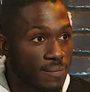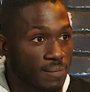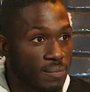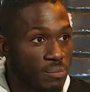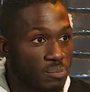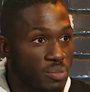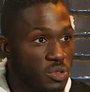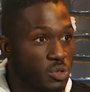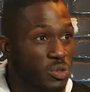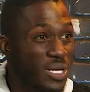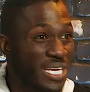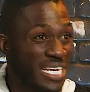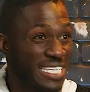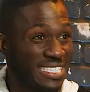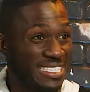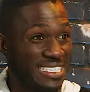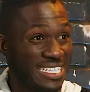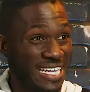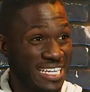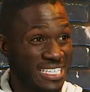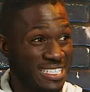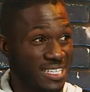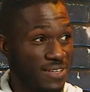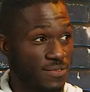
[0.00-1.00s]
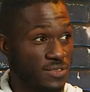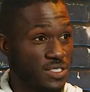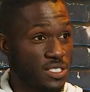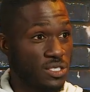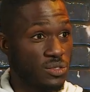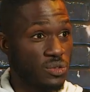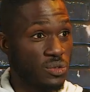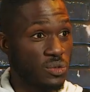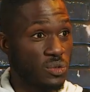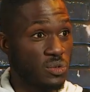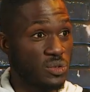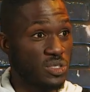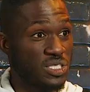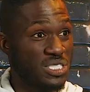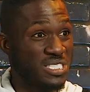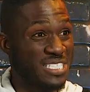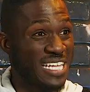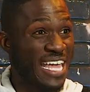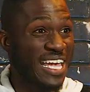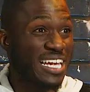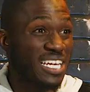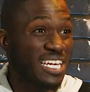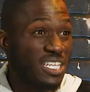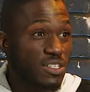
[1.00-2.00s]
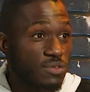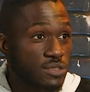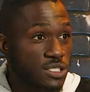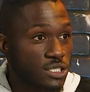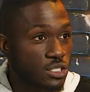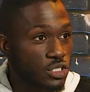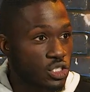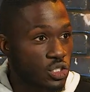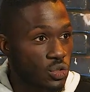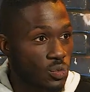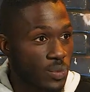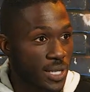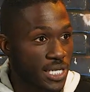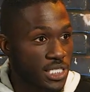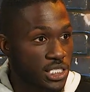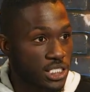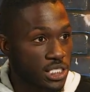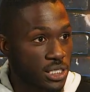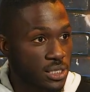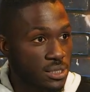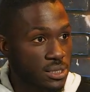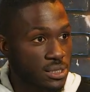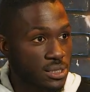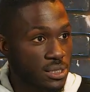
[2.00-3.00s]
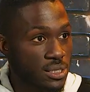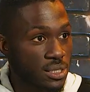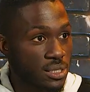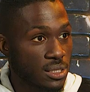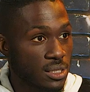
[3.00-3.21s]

but you get addictive mm-hmm. to negative situations.